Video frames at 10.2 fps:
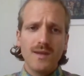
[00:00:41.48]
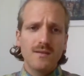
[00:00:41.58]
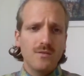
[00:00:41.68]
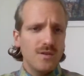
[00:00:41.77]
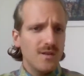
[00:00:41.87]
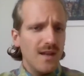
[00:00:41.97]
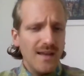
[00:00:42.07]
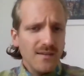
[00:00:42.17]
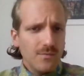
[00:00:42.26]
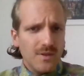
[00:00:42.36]
So in the
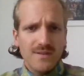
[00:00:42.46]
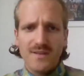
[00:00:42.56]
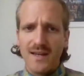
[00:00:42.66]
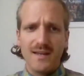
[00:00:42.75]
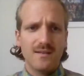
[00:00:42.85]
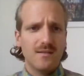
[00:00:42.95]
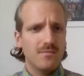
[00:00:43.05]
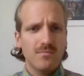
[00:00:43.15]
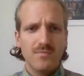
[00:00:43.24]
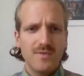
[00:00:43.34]
last weeks, I had
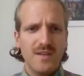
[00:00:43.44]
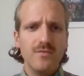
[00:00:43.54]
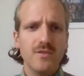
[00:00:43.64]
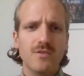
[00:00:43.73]
several